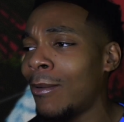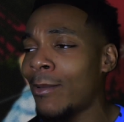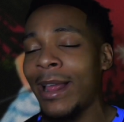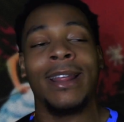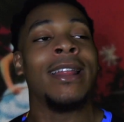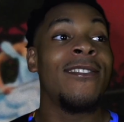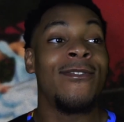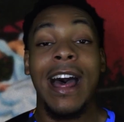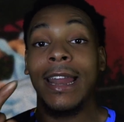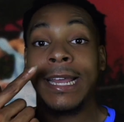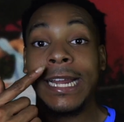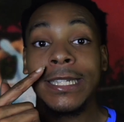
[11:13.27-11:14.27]
running. He
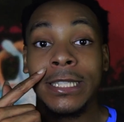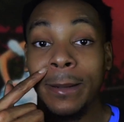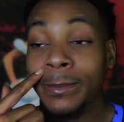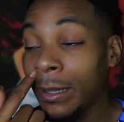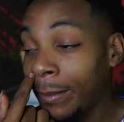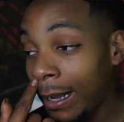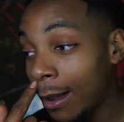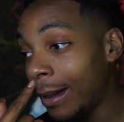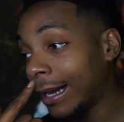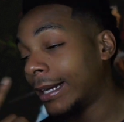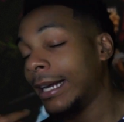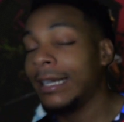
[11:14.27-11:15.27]
finally catches up to me. Oh my
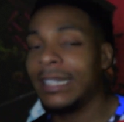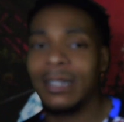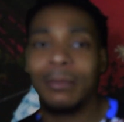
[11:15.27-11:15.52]
goodness.